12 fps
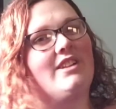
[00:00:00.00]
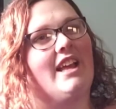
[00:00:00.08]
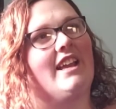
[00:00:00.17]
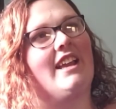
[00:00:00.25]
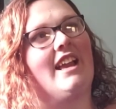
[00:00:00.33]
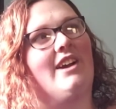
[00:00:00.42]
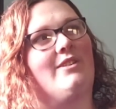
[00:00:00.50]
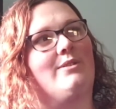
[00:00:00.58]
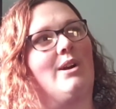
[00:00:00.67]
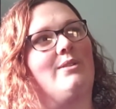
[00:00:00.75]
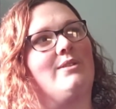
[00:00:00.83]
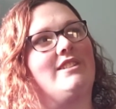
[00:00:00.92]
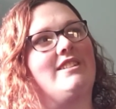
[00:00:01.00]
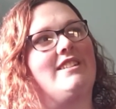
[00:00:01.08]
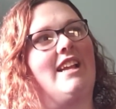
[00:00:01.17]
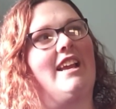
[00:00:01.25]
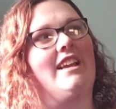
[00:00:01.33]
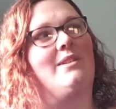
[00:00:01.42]
I don't like how
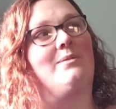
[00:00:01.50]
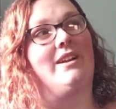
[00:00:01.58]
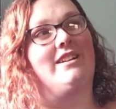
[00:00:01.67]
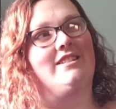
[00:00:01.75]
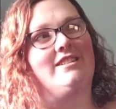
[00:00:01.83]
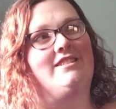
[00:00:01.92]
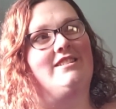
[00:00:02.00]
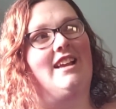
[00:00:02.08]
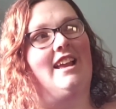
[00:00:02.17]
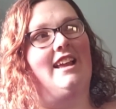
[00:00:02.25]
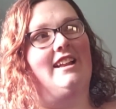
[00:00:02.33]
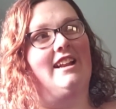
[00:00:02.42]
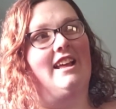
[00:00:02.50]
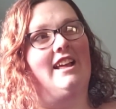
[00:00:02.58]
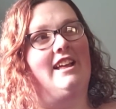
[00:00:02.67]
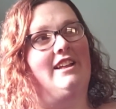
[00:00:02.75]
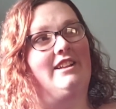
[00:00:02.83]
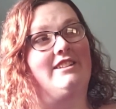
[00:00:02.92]
Rowan's staying in Wendelin
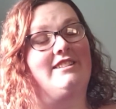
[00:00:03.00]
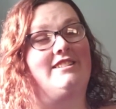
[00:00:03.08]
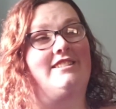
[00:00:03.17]
and